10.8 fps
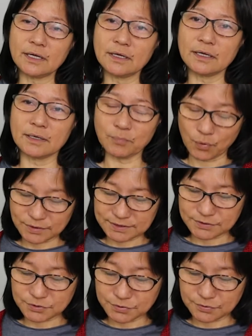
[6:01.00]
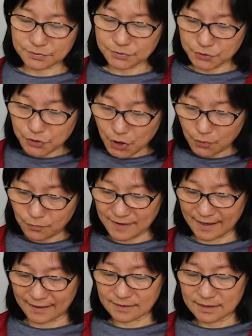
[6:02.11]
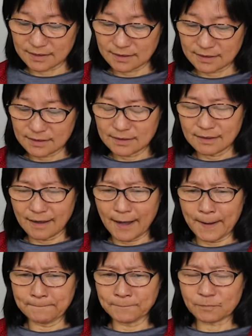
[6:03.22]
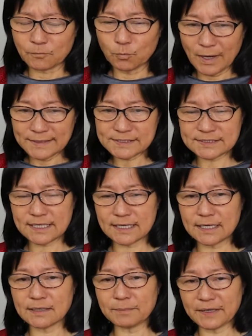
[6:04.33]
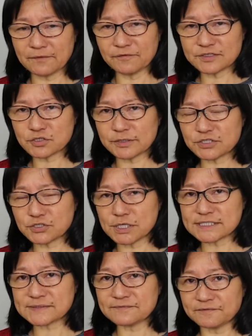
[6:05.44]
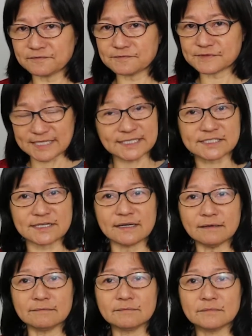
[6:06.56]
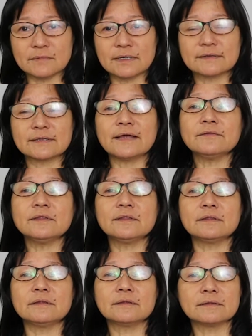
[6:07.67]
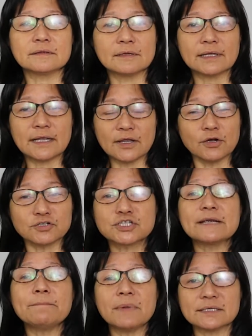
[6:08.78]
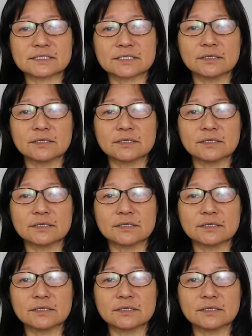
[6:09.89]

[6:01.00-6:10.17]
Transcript: important to know that. Once the beneficiary turns 60, then he or she must